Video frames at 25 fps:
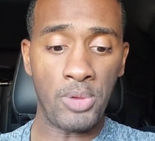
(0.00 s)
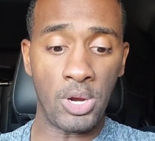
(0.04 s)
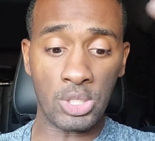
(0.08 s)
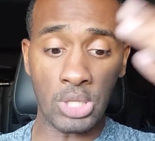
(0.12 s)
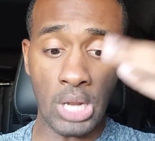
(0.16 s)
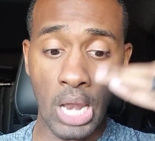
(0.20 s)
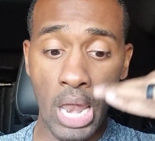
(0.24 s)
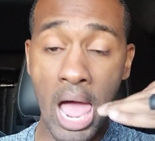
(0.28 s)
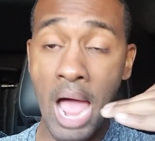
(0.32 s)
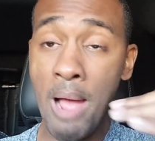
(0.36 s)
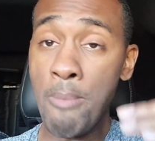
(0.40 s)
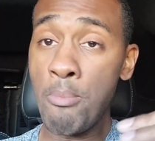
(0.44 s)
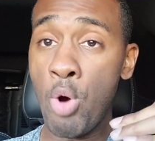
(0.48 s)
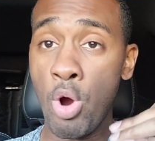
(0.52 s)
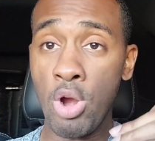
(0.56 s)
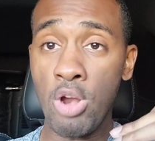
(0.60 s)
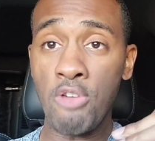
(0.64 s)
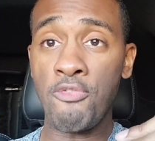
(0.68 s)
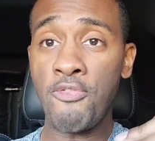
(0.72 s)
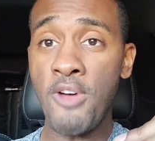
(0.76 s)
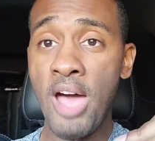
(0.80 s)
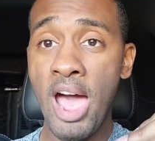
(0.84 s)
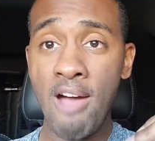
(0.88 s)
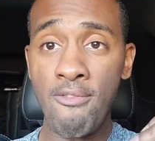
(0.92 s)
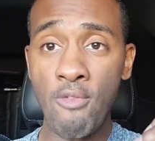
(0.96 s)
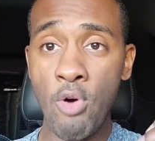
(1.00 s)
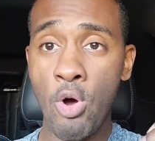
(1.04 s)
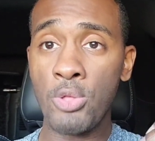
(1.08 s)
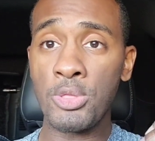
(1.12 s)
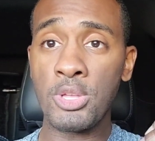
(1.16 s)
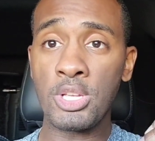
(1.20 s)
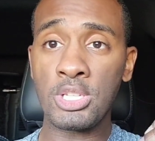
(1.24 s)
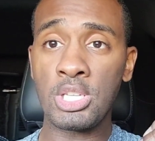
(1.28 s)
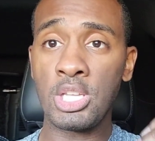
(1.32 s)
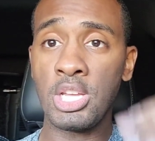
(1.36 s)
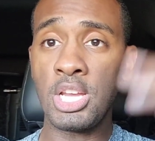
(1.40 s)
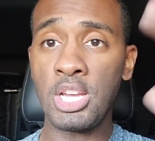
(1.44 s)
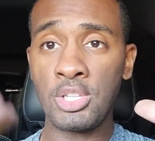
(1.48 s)
There's a lot more than 5 on
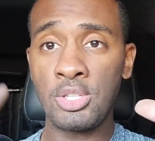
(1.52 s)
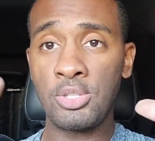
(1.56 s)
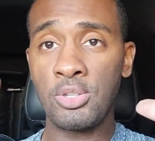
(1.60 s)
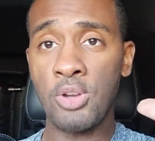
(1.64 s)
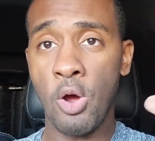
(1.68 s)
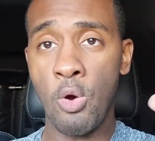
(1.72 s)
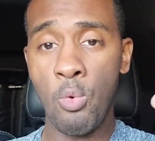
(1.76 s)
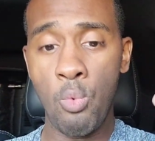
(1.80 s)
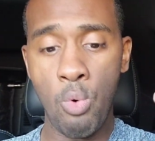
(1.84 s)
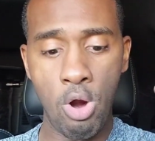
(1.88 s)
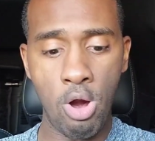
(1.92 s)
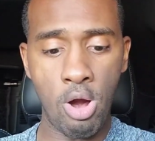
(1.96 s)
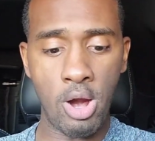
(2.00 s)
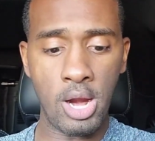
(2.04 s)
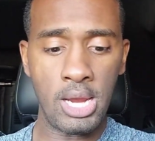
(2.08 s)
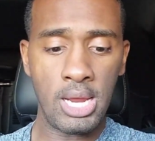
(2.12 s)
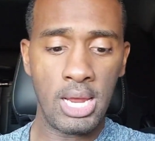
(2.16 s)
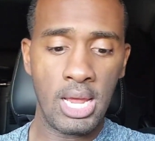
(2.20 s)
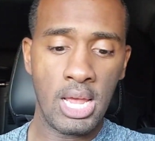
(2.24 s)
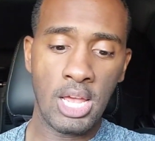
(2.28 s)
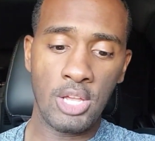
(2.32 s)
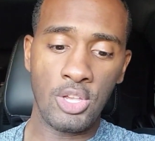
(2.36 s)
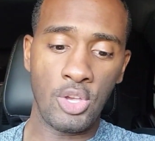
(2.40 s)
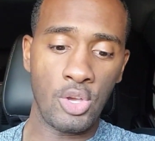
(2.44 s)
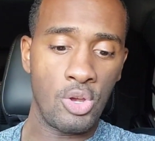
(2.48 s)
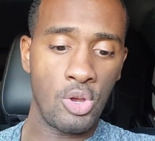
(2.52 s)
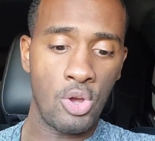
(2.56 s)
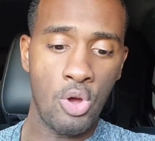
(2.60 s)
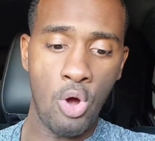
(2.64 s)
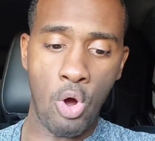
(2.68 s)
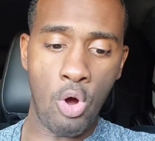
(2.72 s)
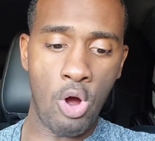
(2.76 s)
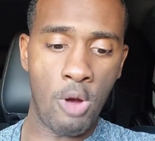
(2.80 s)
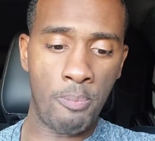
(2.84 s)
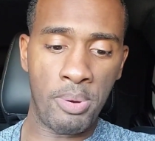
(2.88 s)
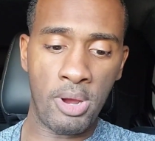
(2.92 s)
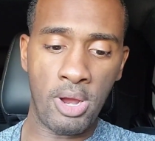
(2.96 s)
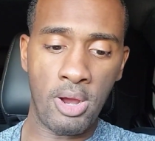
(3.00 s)
this list. Don't worry, you can
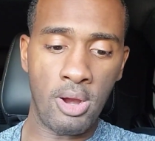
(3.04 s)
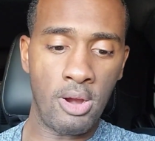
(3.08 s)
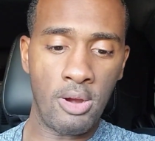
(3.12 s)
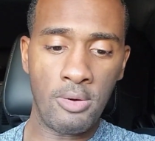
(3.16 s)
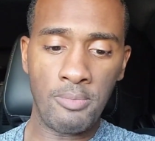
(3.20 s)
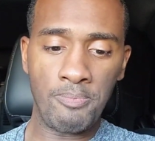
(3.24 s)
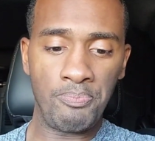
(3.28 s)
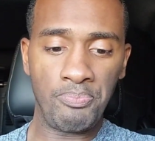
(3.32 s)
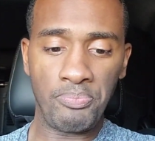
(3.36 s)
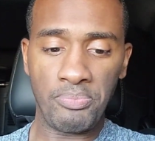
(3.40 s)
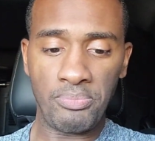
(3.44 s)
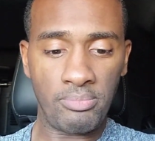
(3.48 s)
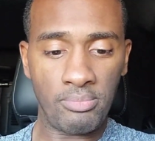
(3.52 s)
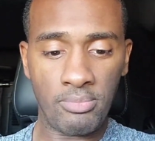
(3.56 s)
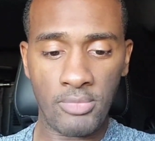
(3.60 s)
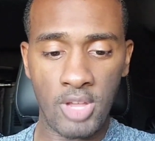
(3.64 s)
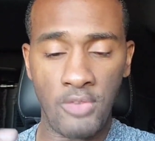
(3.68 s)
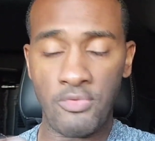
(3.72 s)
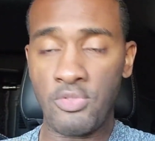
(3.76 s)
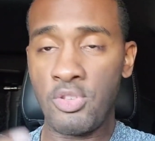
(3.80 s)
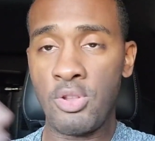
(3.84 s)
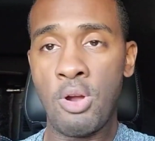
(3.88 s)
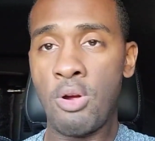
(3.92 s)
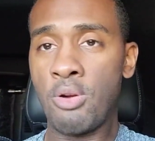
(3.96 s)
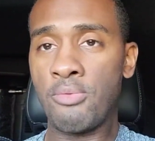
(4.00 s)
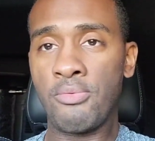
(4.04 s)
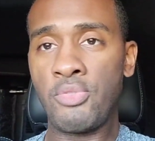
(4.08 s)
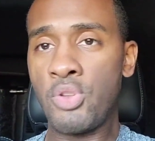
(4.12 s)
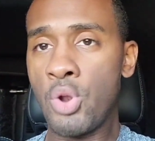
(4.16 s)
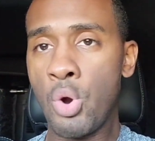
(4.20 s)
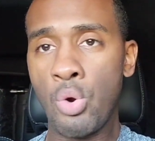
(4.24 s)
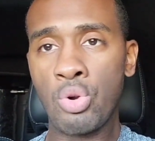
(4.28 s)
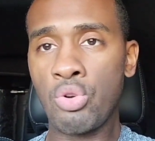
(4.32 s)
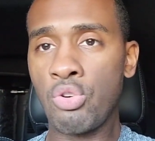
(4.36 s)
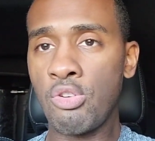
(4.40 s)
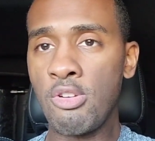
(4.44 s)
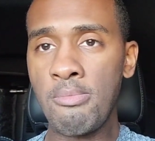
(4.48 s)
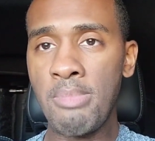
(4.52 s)
go up here. If you
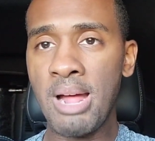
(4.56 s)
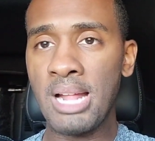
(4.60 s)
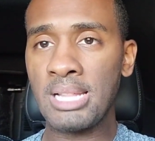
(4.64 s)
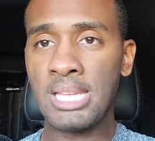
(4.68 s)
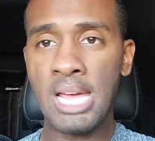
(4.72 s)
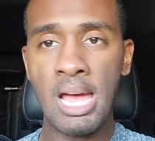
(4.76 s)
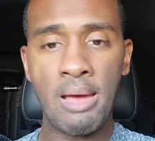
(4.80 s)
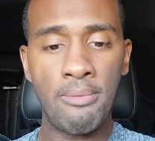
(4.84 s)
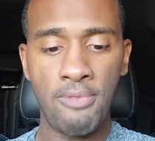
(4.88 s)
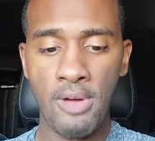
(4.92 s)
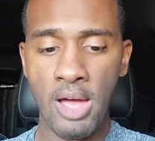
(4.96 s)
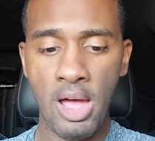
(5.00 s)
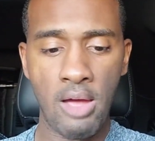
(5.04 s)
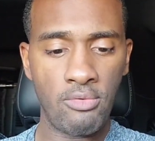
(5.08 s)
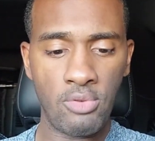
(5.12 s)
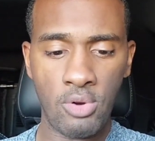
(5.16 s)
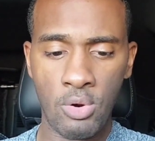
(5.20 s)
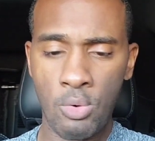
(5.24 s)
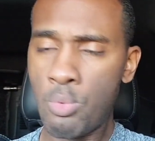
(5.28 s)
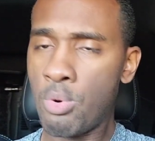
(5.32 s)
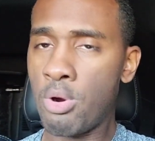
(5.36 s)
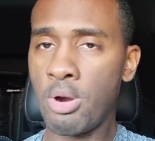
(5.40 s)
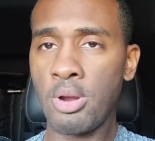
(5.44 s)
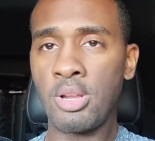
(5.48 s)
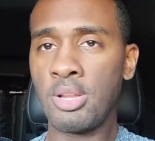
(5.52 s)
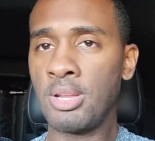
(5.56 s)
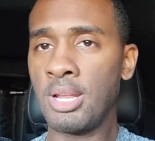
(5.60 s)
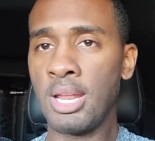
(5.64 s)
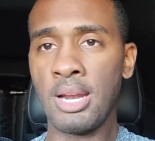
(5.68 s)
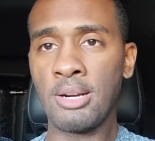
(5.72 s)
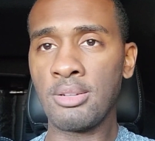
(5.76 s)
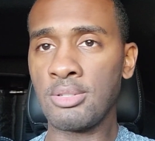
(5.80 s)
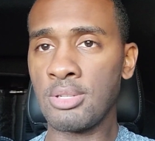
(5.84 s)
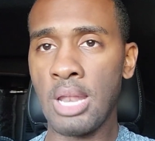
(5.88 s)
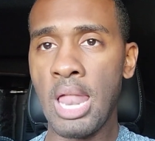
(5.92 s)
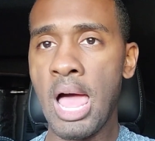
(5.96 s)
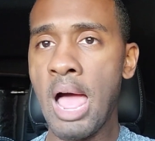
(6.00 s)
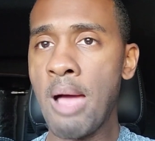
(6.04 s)
don't agree with my top 5, don't worry.
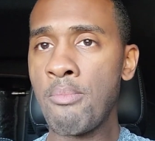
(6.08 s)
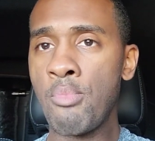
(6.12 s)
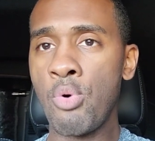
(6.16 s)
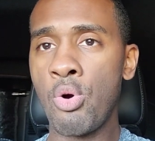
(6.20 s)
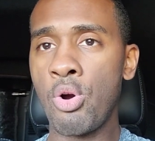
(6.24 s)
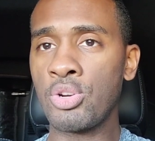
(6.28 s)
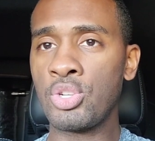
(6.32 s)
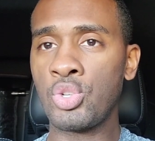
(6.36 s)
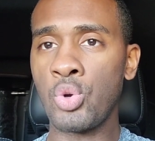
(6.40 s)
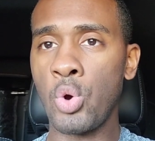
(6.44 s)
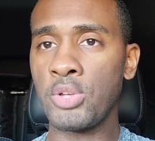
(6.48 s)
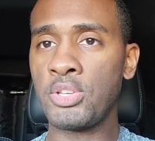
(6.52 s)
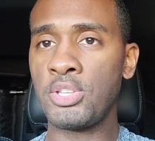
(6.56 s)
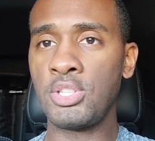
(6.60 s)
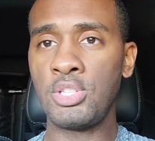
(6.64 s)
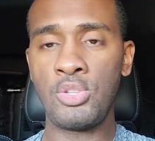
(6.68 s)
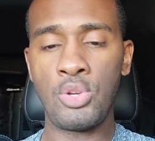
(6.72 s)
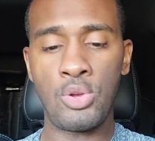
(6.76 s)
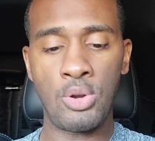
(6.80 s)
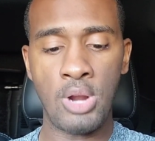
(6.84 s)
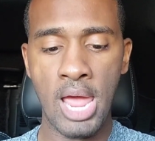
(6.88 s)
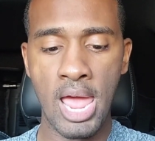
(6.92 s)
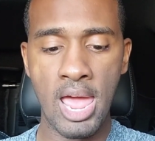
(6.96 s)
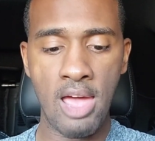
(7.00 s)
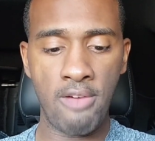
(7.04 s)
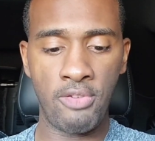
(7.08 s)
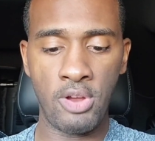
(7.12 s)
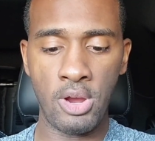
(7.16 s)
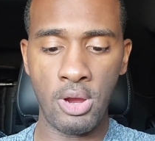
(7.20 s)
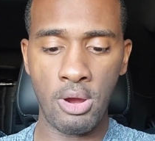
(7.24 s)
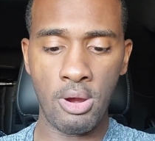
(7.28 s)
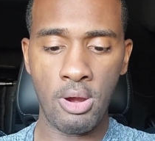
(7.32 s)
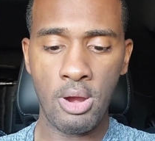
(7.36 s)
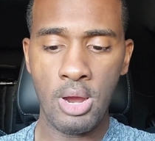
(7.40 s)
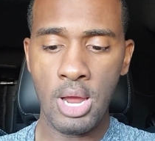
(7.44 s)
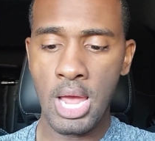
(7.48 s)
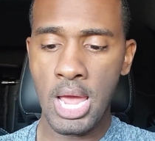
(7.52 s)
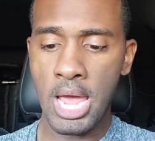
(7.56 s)
There's a lot more choices you can have
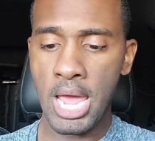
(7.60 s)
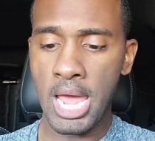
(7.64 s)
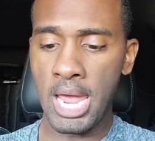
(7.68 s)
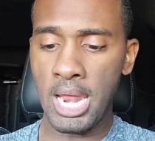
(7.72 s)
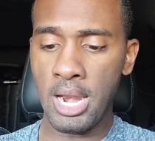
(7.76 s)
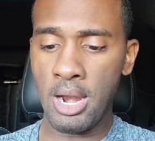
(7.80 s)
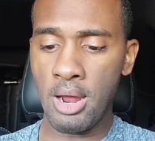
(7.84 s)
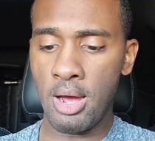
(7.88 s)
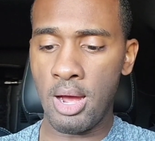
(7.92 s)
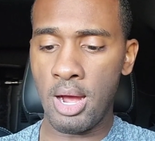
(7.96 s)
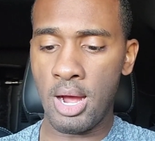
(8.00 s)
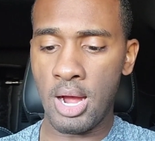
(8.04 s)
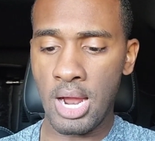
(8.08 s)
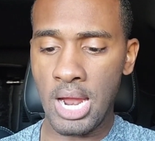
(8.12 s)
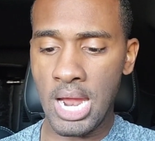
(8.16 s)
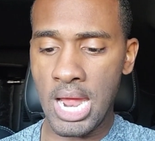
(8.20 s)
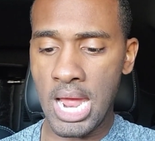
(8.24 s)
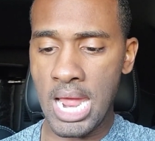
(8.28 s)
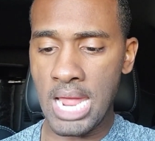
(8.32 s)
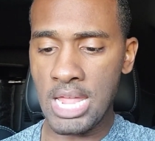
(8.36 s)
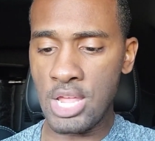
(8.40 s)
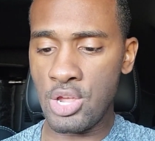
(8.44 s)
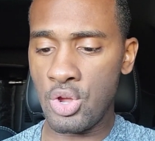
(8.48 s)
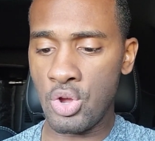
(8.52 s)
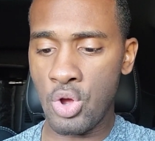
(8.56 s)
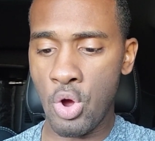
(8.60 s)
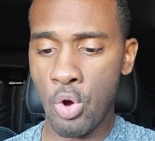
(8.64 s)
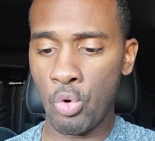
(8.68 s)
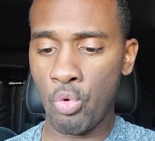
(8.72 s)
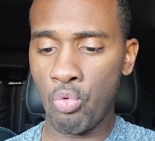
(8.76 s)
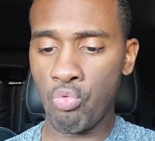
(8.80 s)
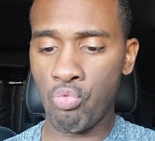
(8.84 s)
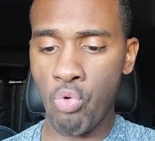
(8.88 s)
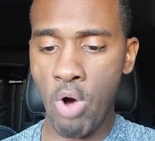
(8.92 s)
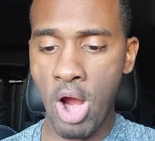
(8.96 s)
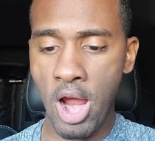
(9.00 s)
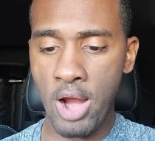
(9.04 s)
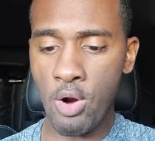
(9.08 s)
here, and you can go
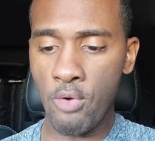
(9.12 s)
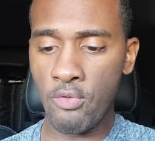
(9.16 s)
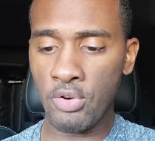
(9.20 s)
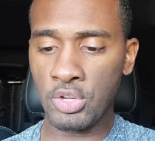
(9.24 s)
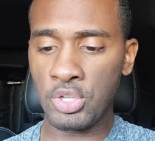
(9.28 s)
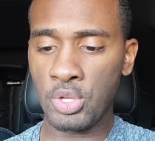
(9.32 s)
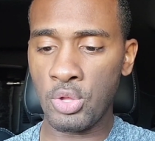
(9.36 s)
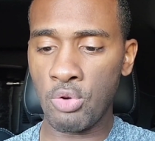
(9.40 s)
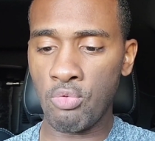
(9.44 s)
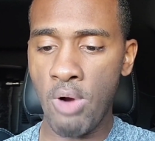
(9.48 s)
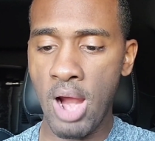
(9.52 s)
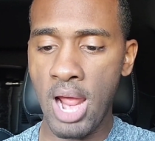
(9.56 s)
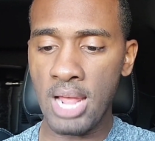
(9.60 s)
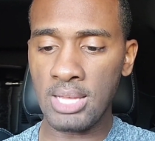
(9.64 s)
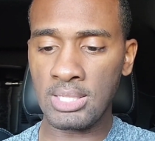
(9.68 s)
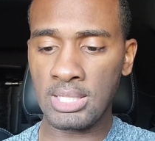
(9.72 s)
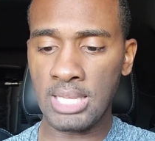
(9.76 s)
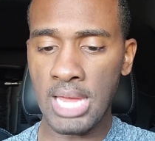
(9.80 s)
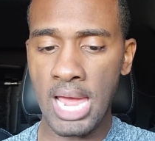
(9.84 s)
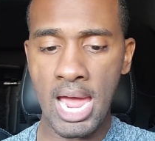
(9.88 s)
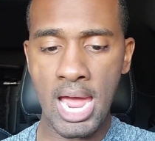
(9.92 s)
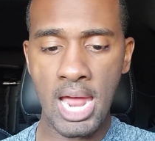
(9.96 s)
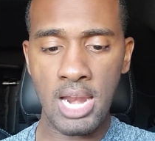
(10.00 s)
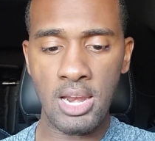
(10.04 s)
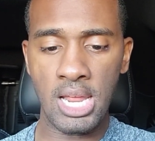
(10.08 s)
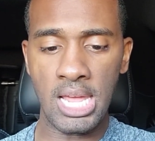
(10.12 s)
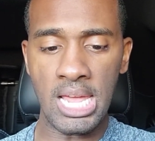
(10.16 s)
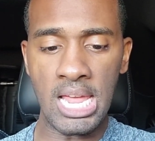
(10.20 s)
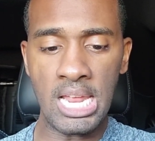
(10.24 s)
right over to the right side.